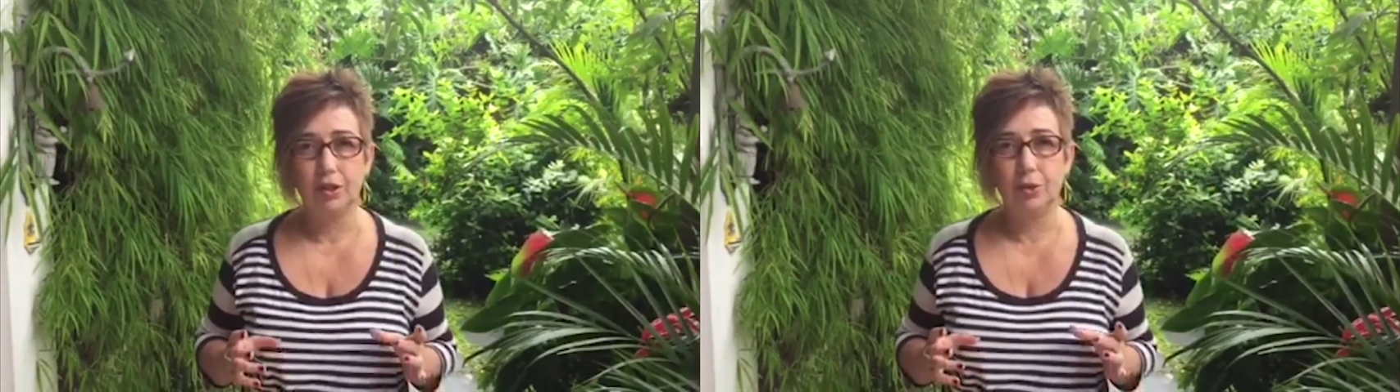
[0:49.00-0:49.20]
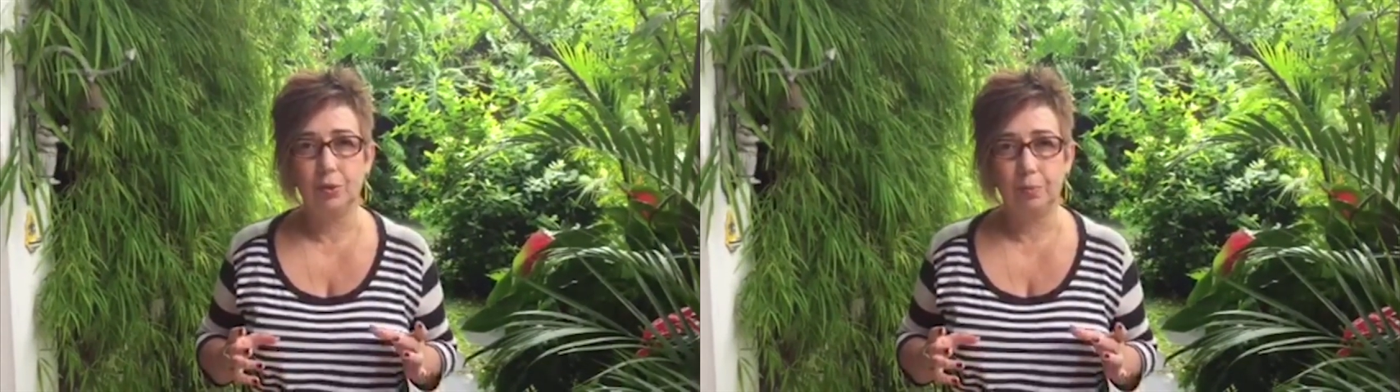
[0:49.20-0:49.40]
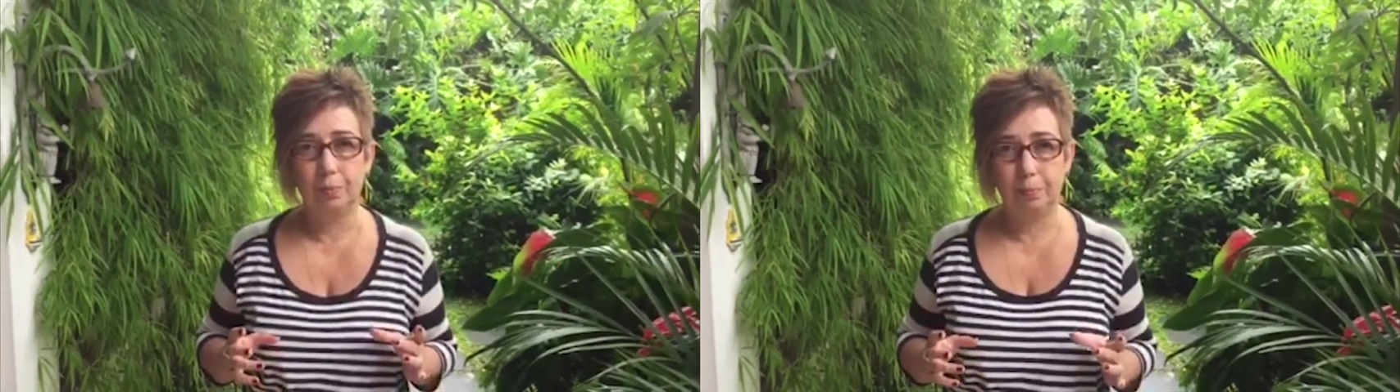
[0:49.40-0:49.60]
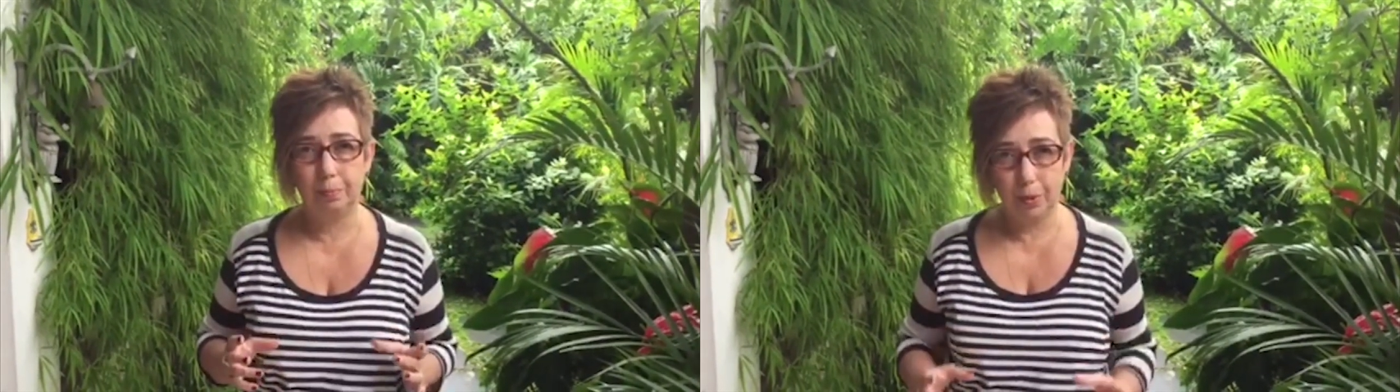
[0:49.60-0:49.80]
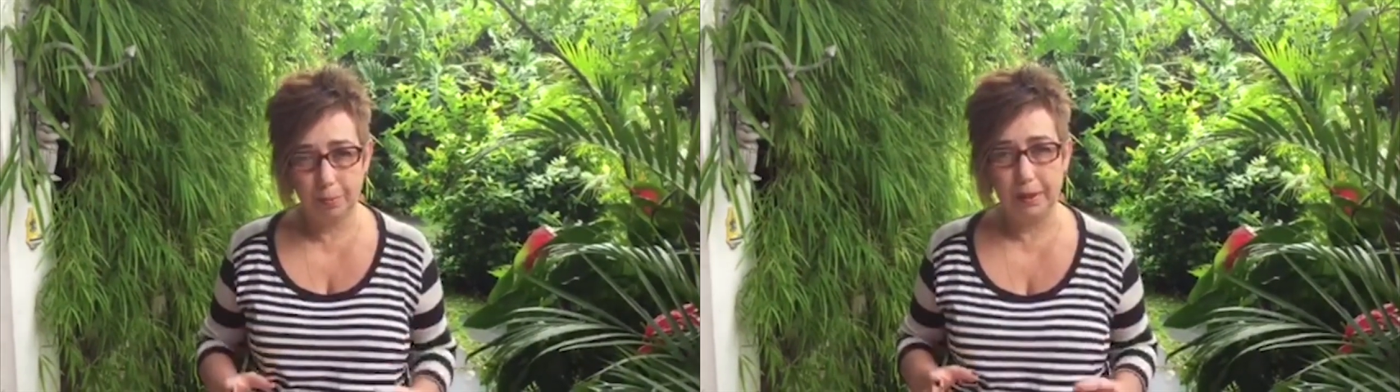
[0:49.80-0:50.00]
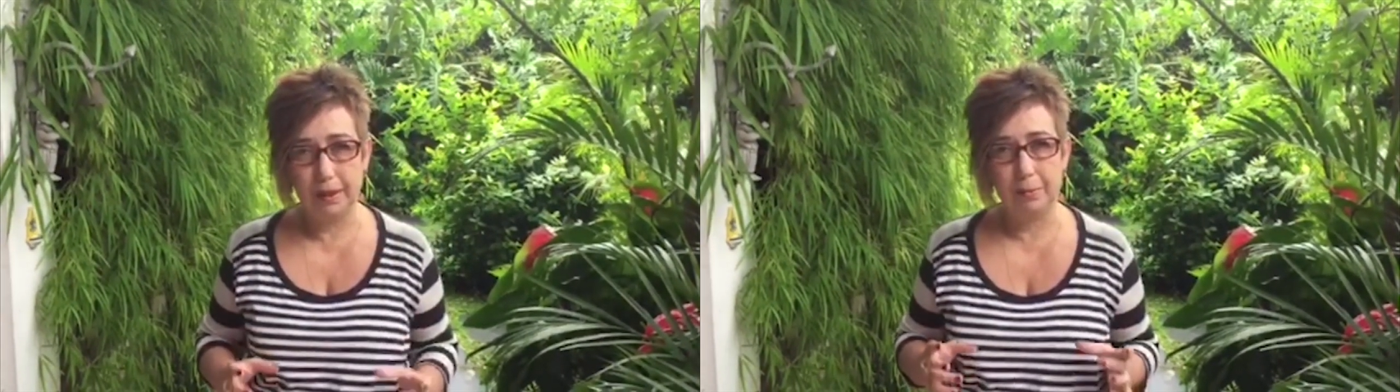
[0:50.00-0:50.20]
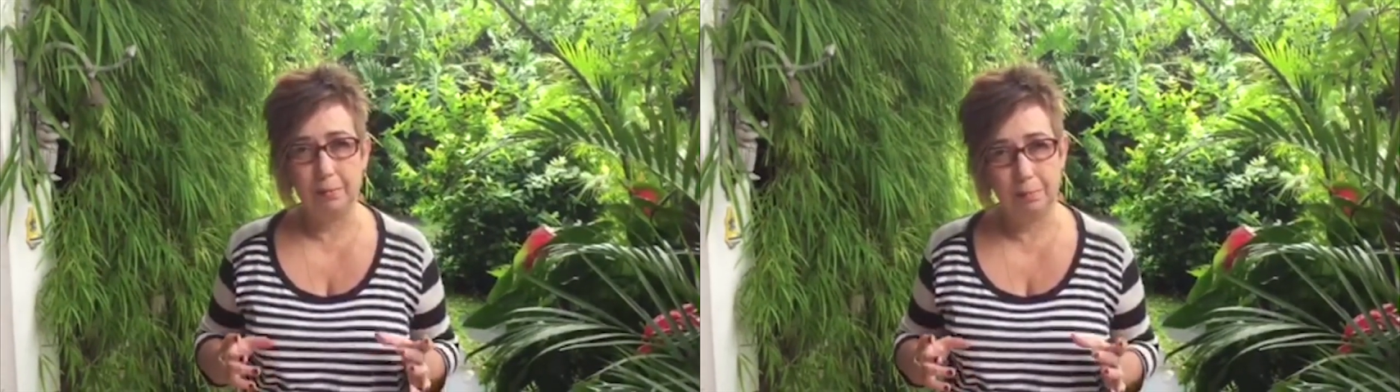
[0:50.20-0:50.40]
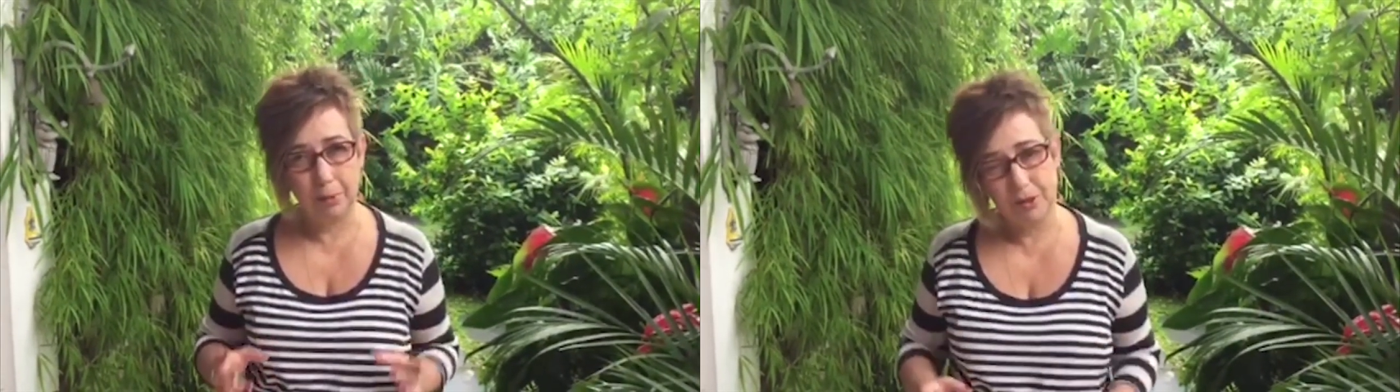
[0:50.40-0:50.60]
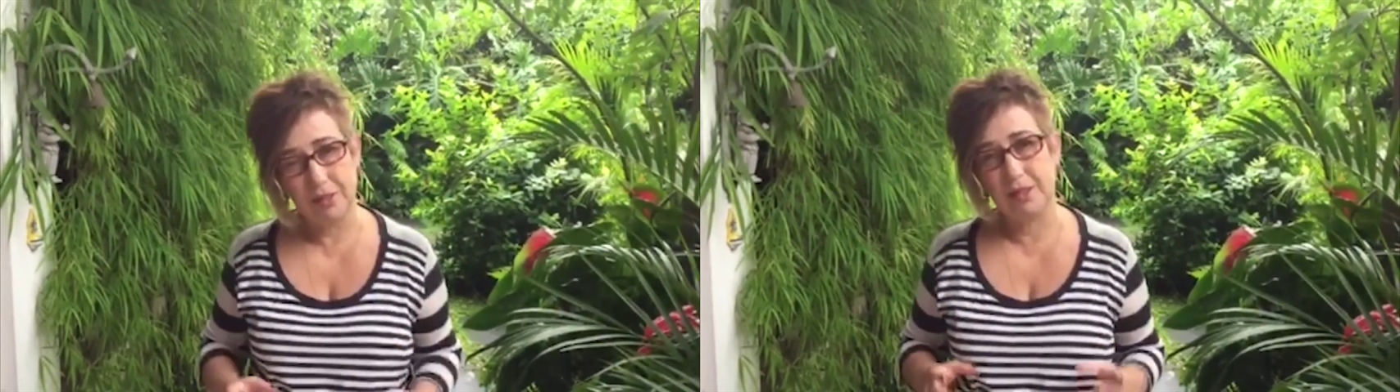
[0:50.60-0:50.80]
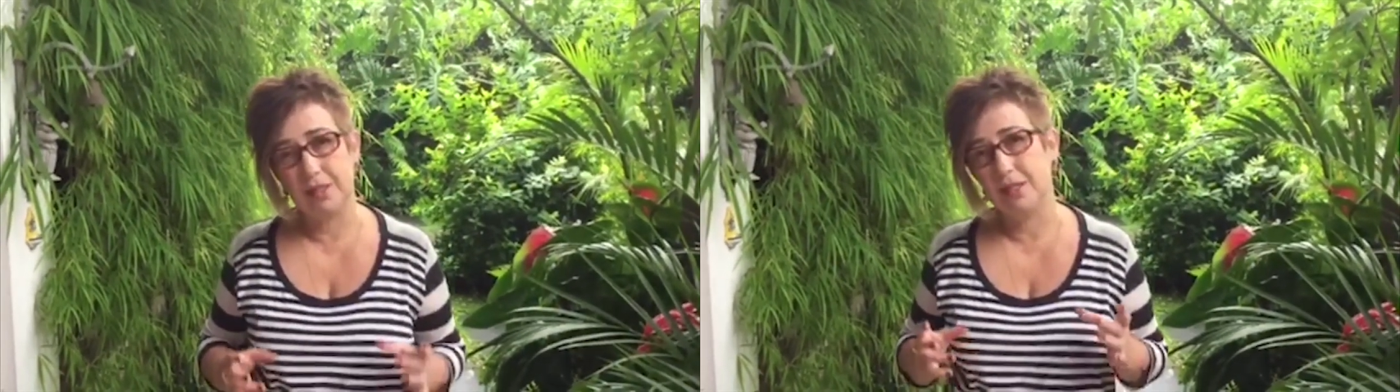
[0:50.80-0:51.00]
to public
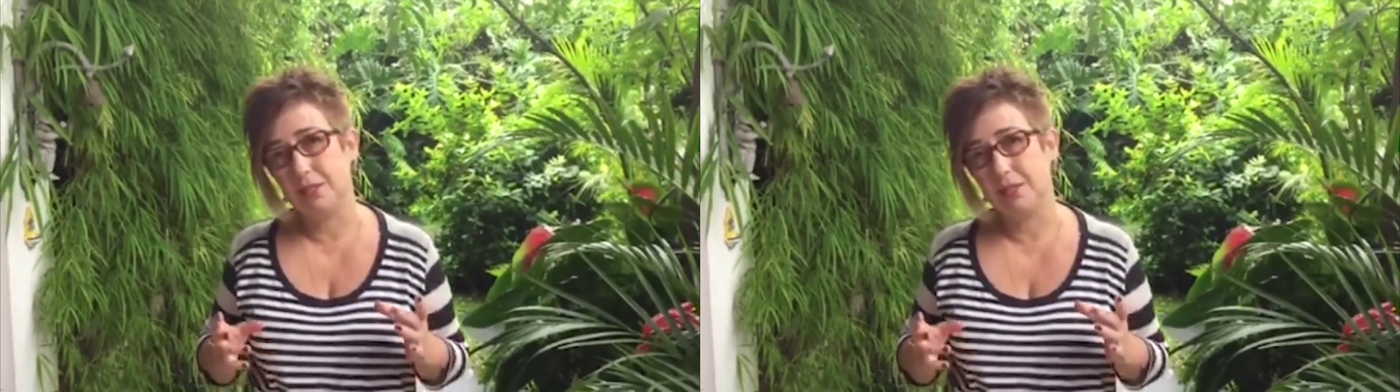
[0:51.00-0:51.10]
policy